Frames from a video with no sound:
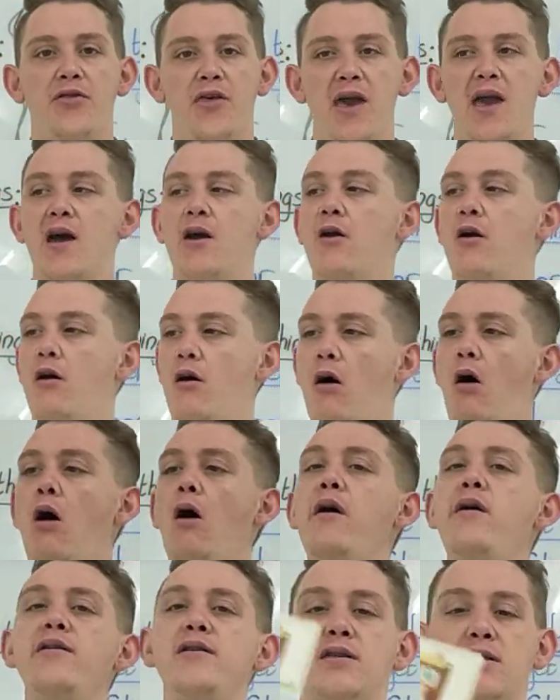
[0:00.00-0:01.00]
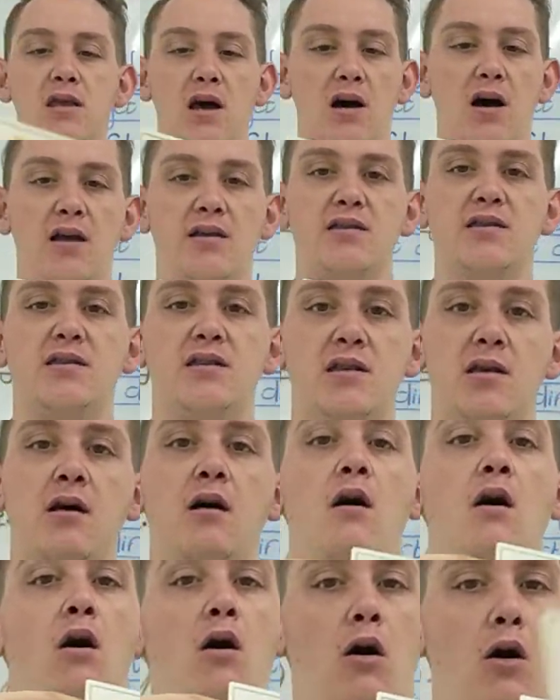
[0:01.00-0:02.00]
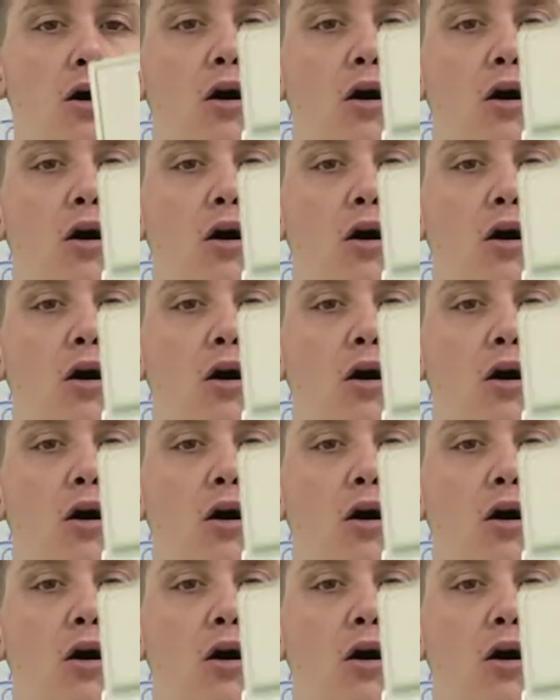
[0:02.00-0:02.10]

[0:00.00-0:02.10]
There are dust